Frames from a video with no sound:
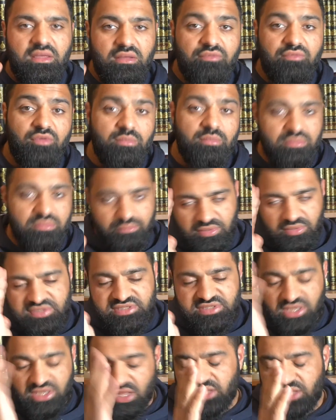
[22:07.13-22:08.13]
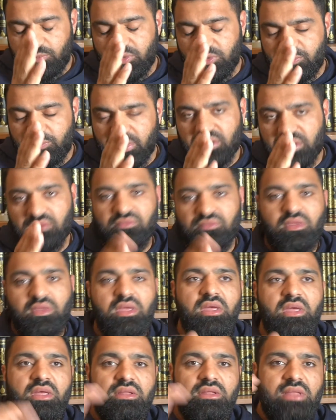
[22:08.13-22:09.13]
From a zakat perspective.
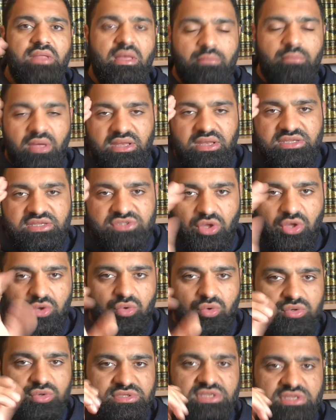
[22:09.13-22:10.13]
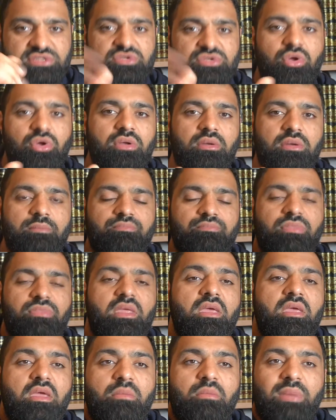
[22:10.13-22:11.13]
That money is not yours, it's gone.
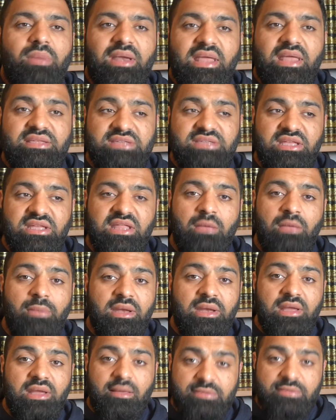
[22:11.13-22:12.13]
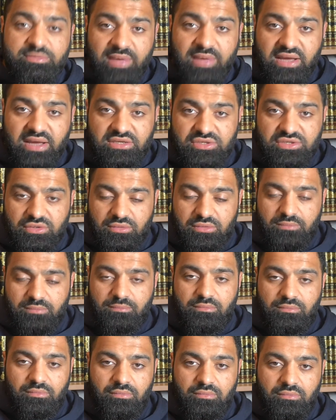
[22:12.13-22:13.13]
But let's say that money comes back to you.
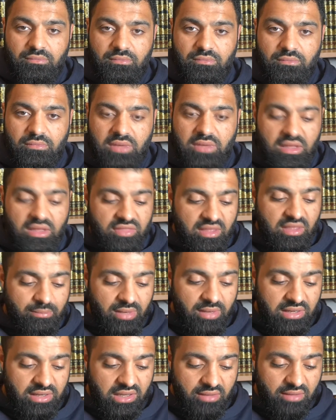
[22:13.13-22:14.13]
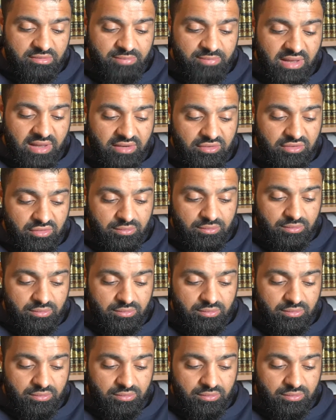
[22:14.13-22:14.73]
Yeah, that money comes back to you.